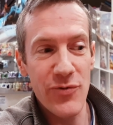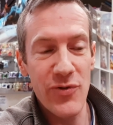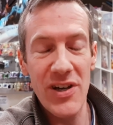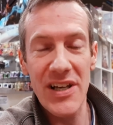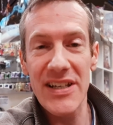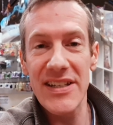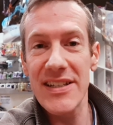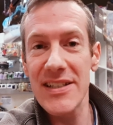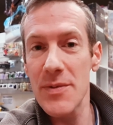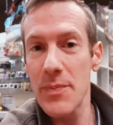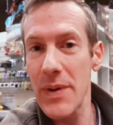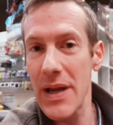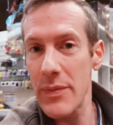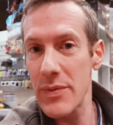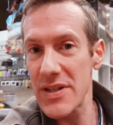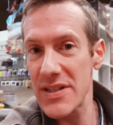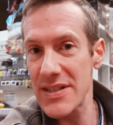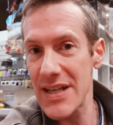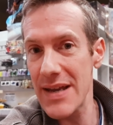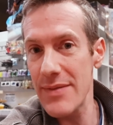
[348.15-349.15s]
You really need to play
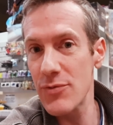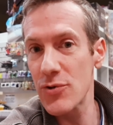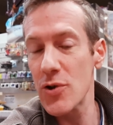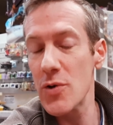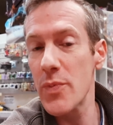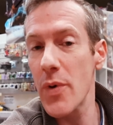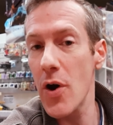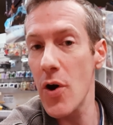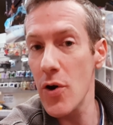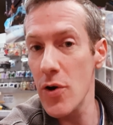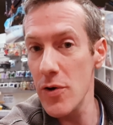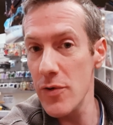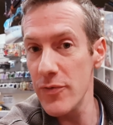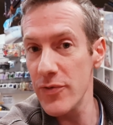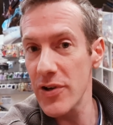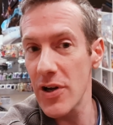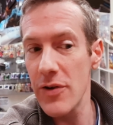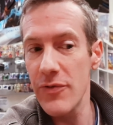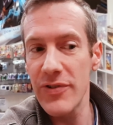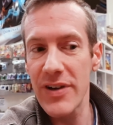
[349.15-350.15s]
with the same group
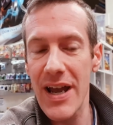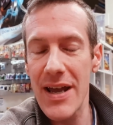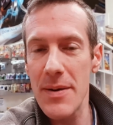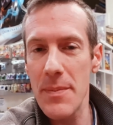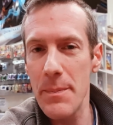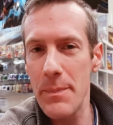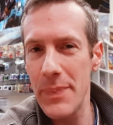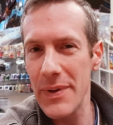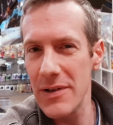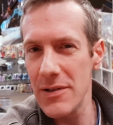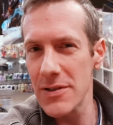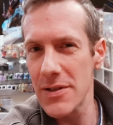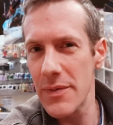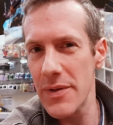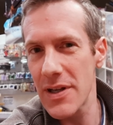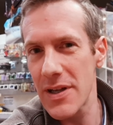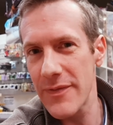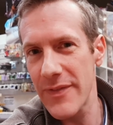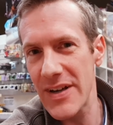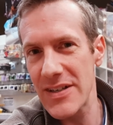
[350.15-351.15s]
over and over again and build
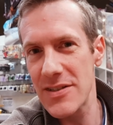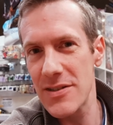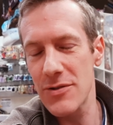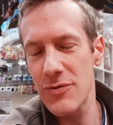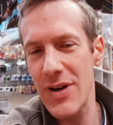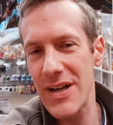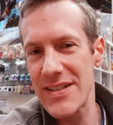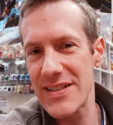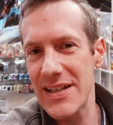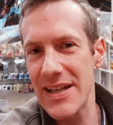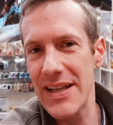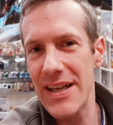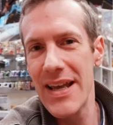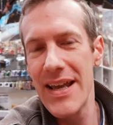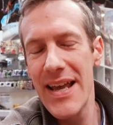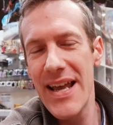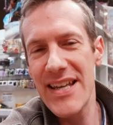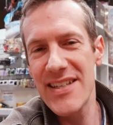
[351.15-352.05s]
up the conventions gradually.